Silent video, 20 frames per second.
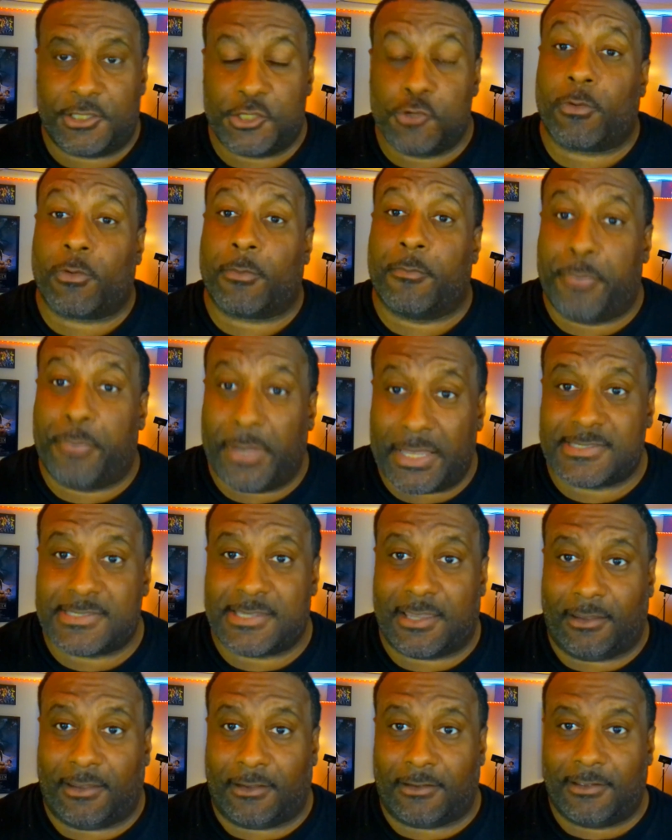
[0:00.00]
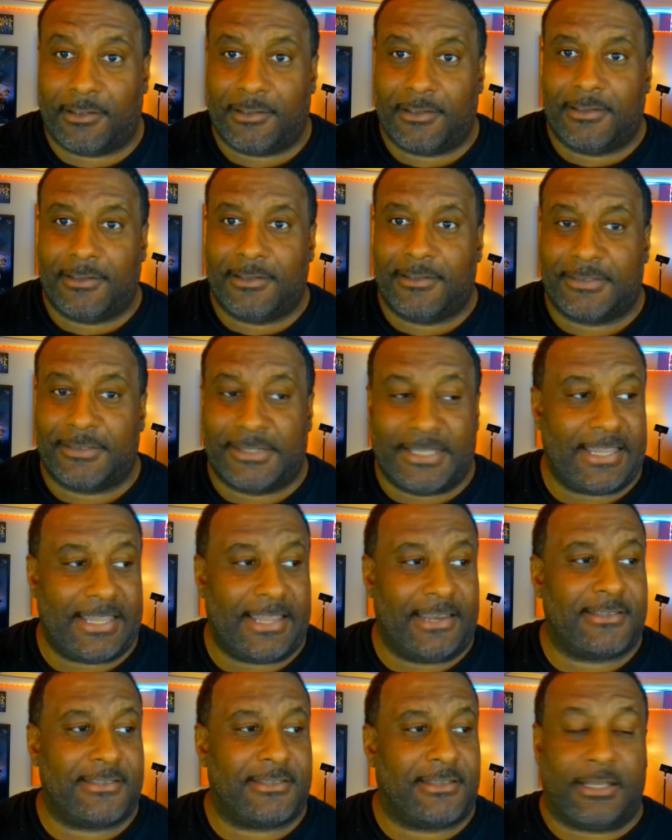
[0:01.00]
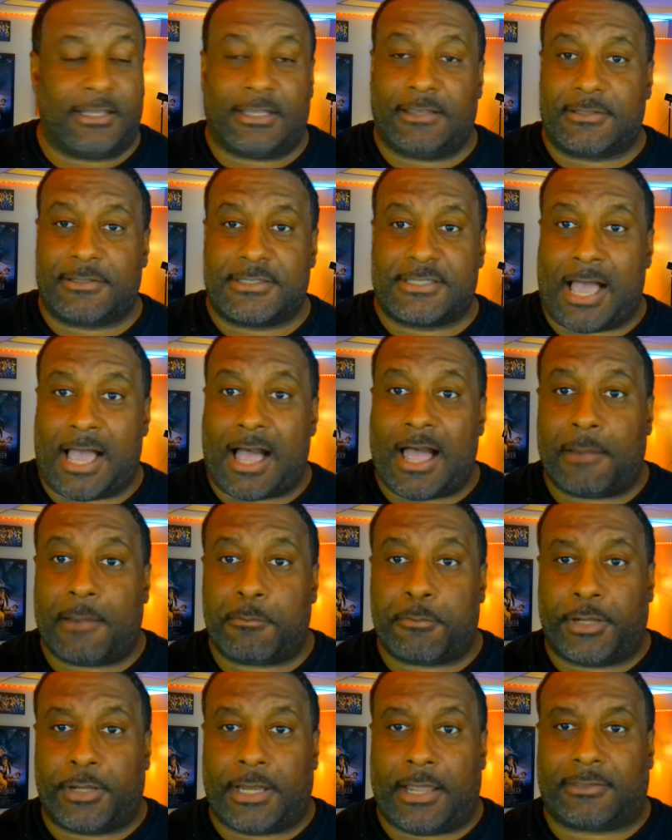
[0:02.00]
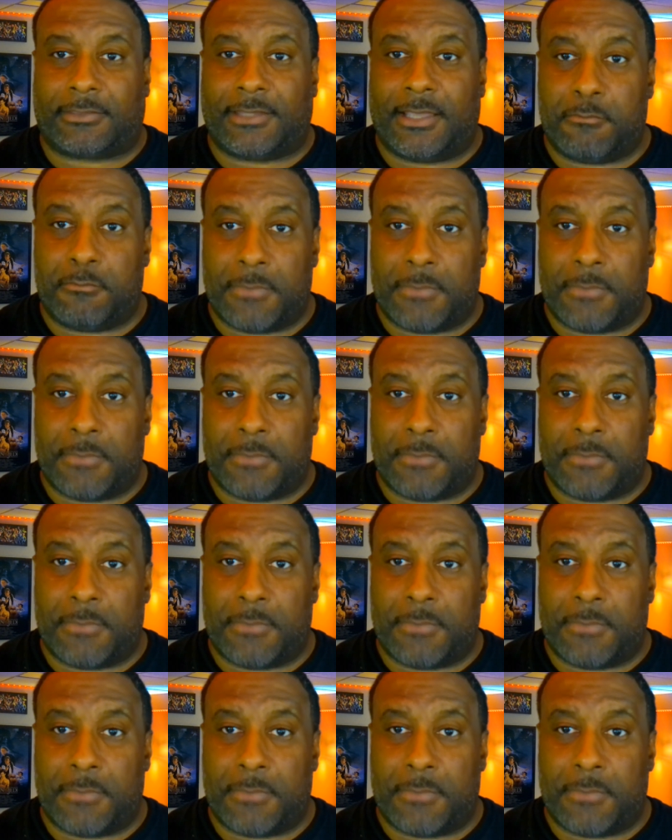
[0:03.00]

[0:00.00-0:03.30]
were busy. Zod put out that